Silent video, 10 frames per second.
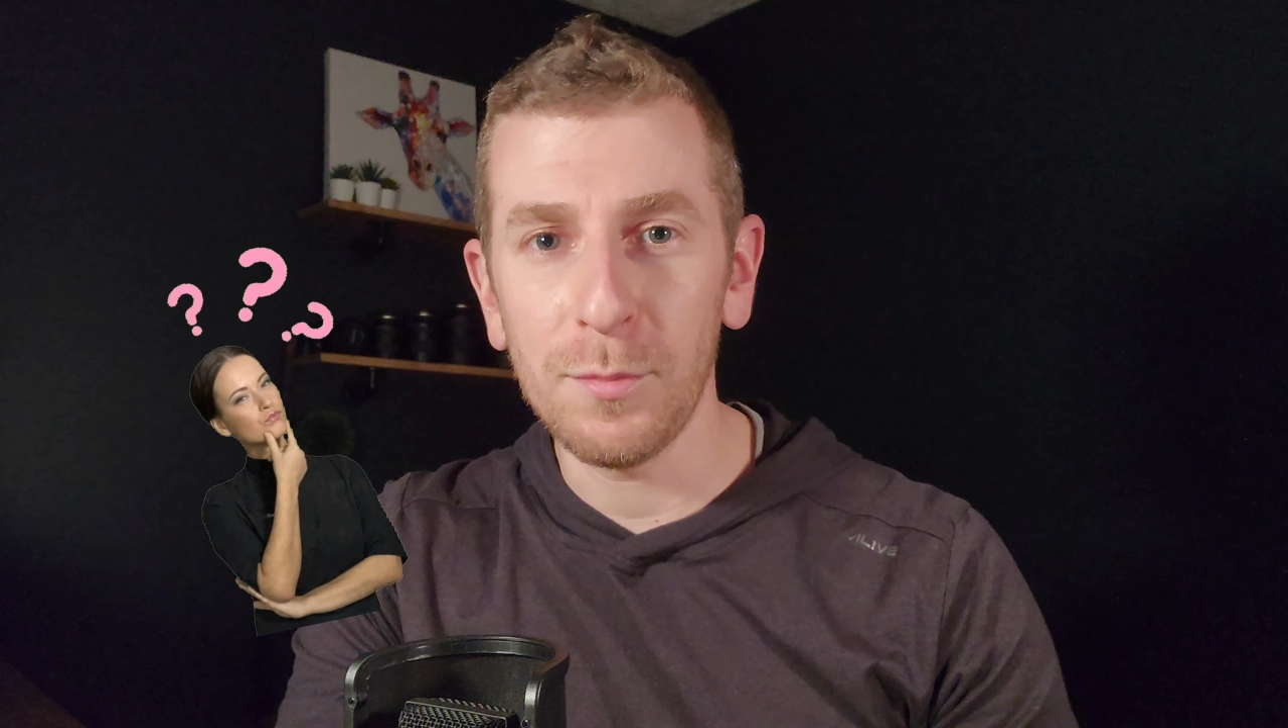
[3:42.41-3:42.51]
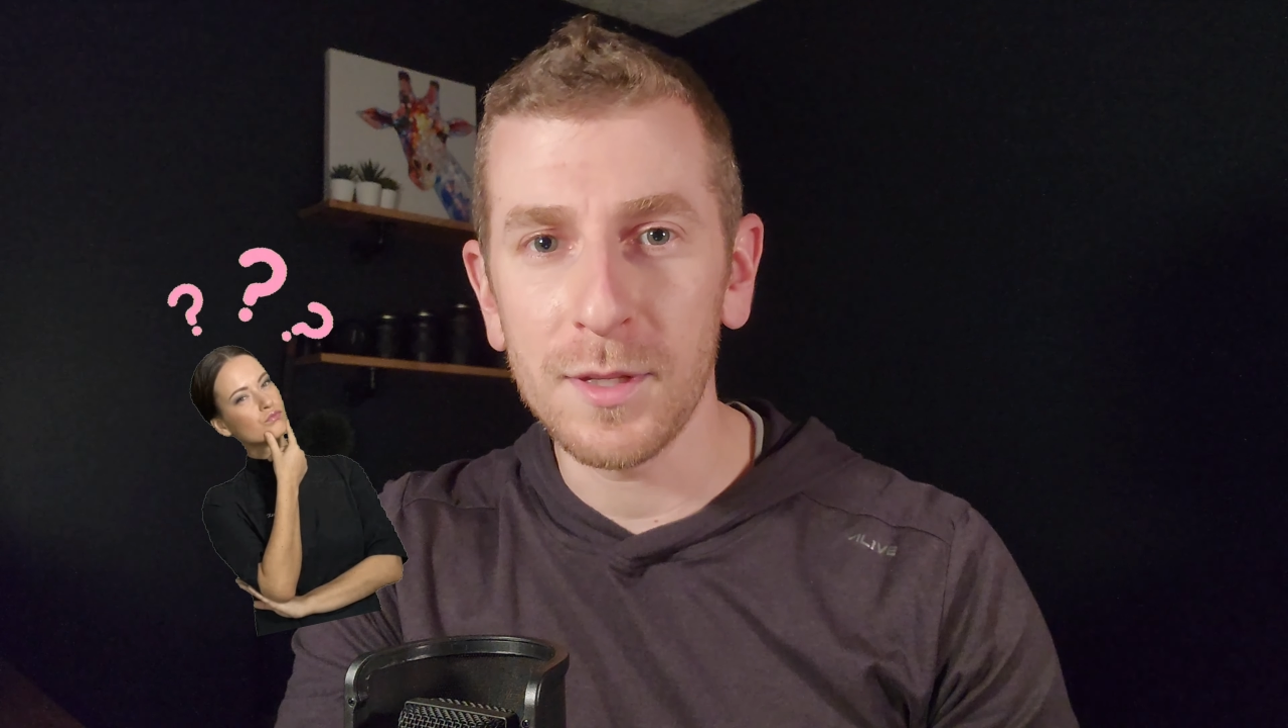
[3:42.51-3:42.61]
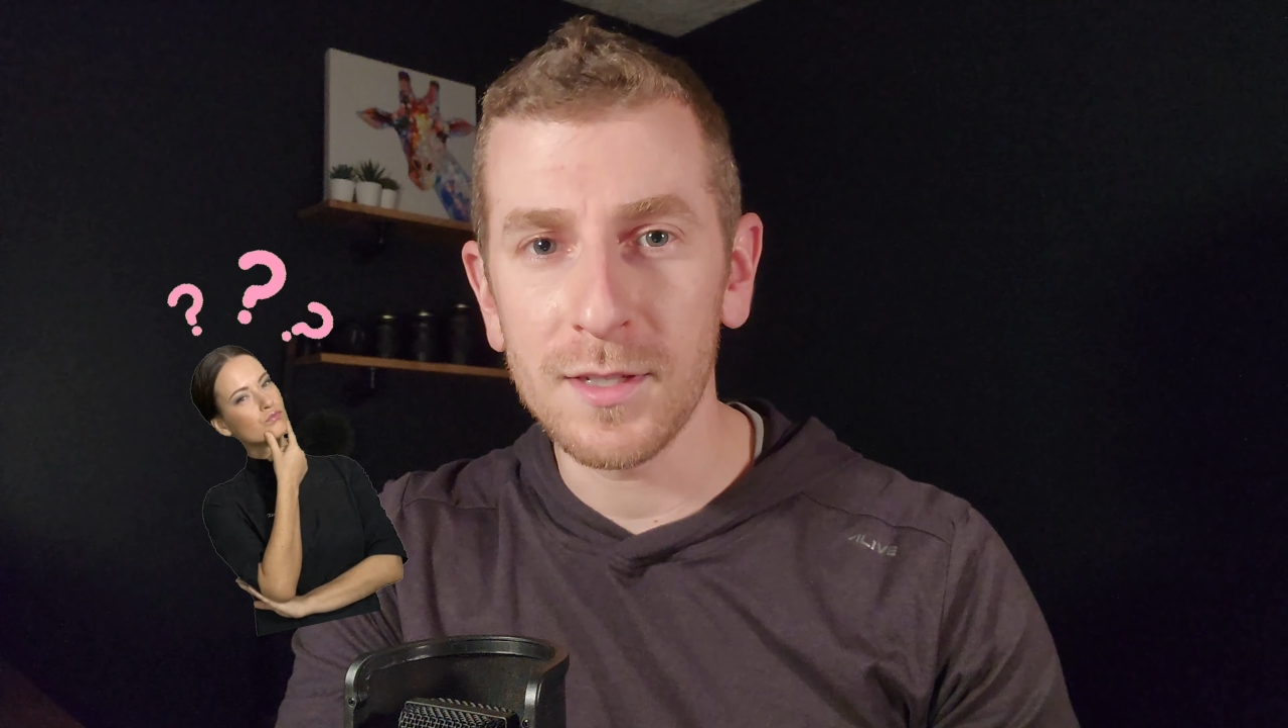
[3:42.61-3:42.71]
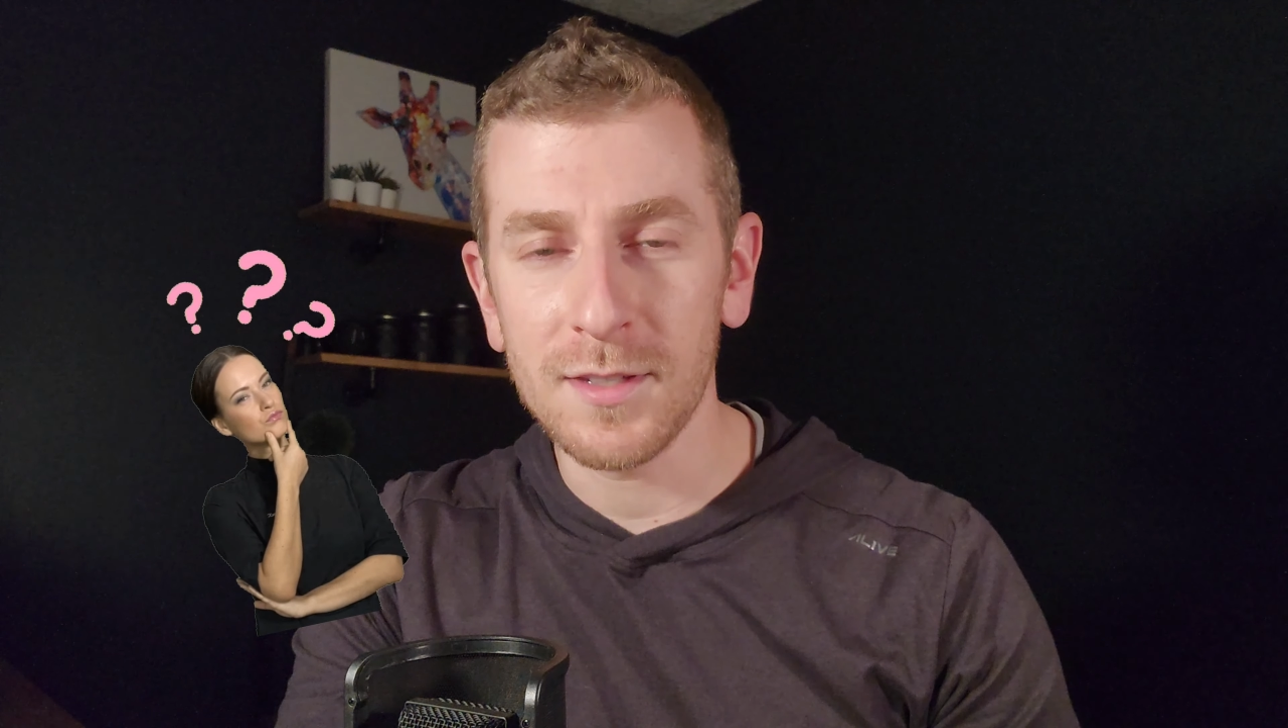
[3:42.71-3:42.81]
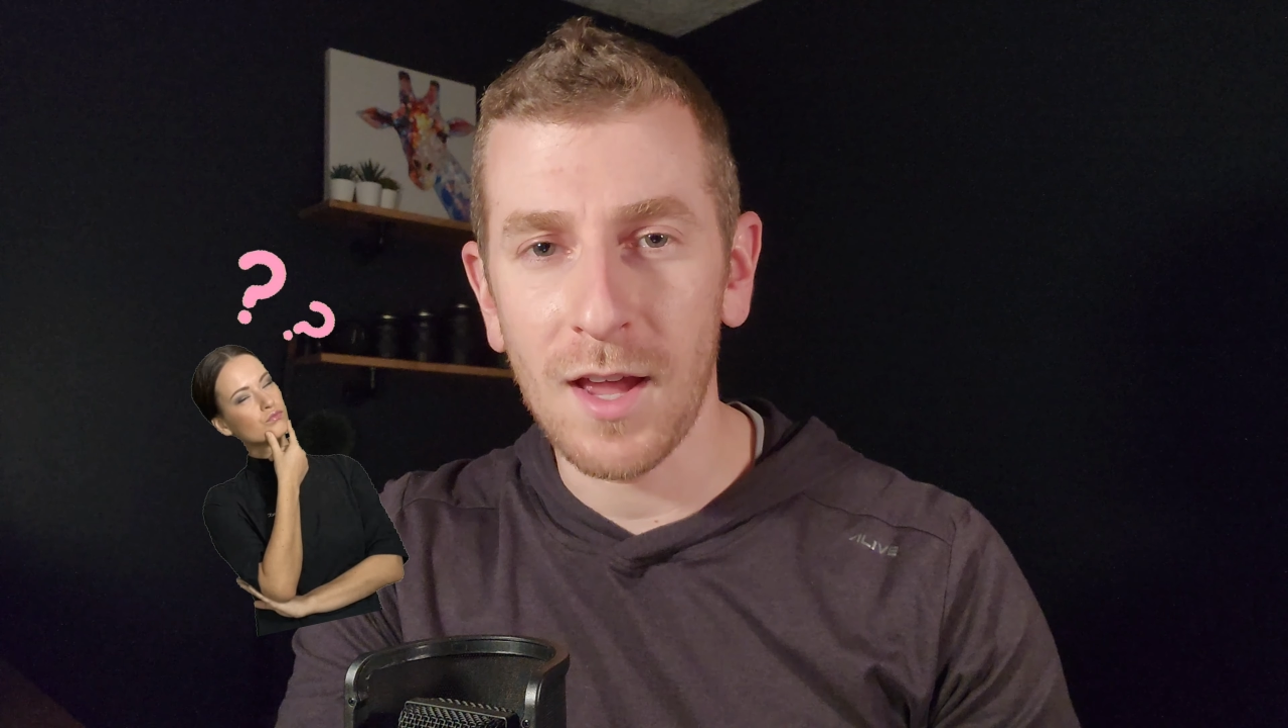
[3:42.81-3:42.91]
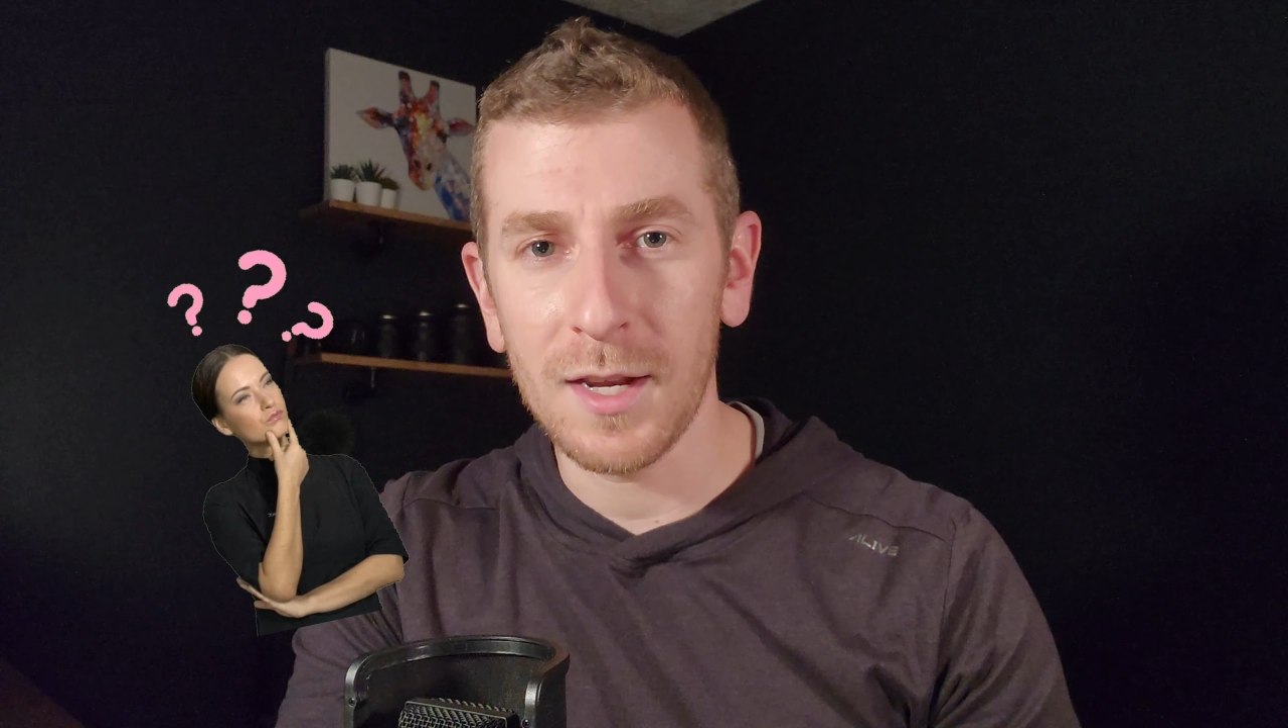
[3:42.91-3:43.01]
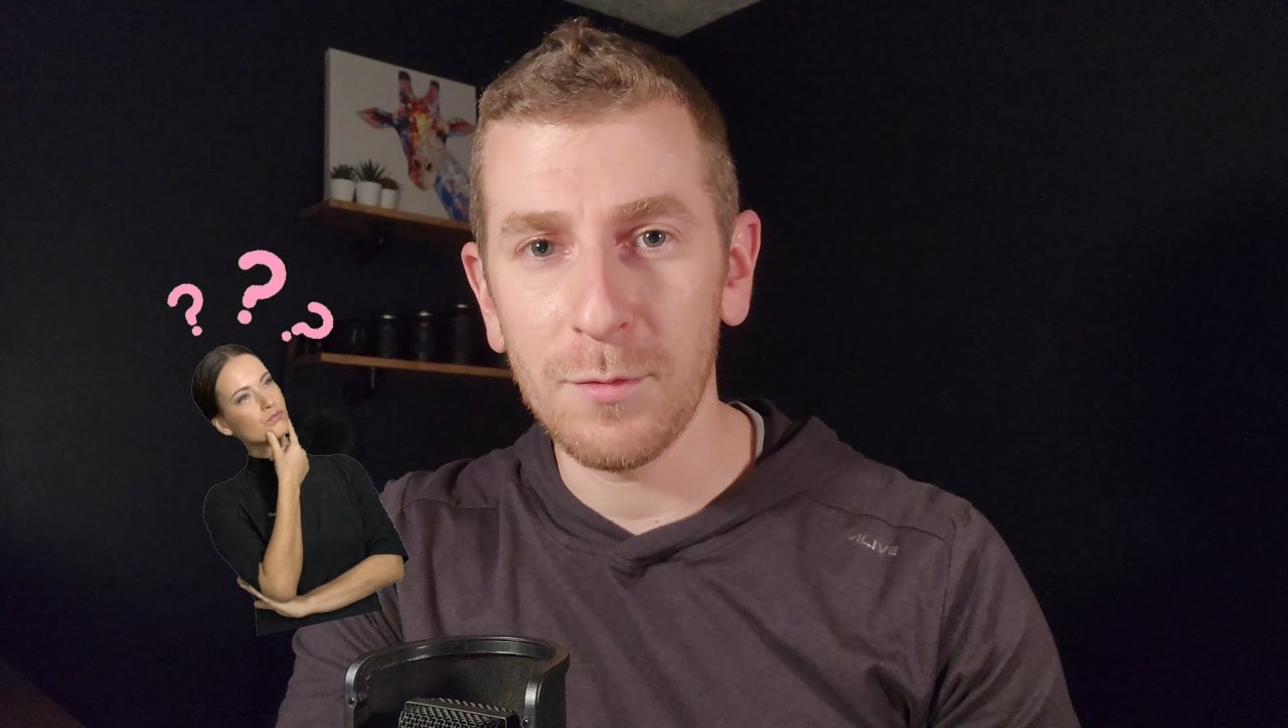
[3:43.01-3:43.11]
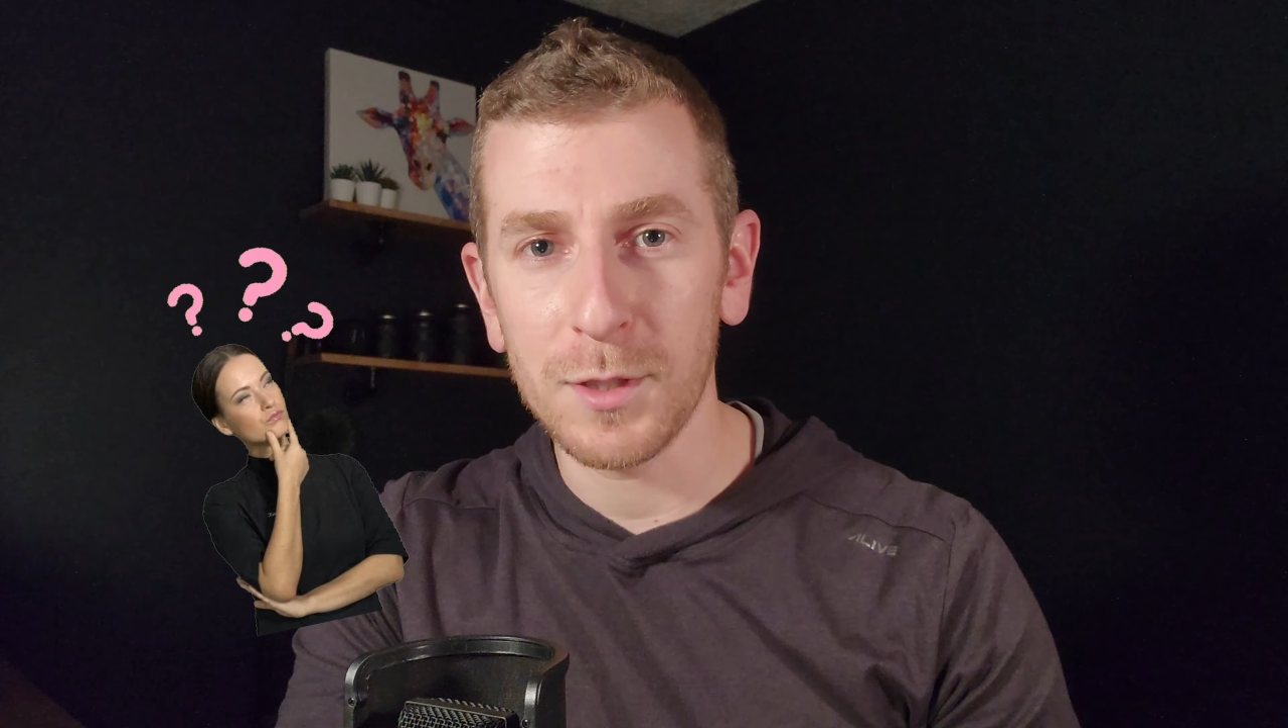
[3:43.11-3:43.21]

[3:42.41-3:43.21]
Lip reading: be deciding